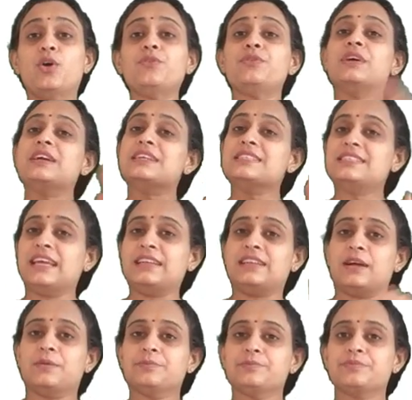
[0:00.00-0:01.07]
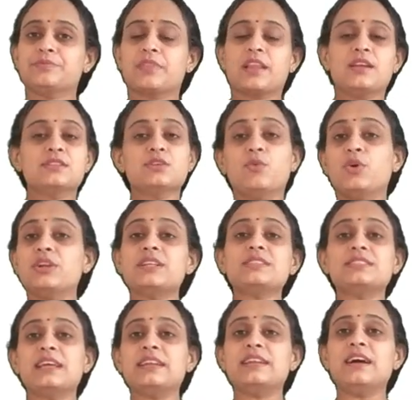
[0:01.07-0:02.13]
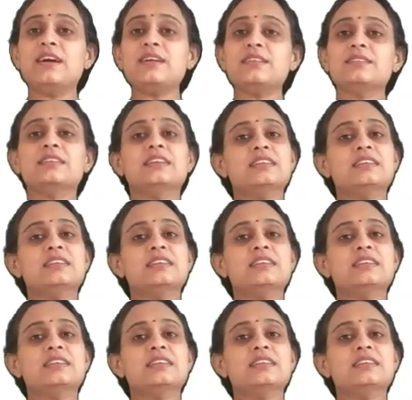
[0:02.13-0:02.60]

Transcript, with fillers: of zeta. So, what is zeta?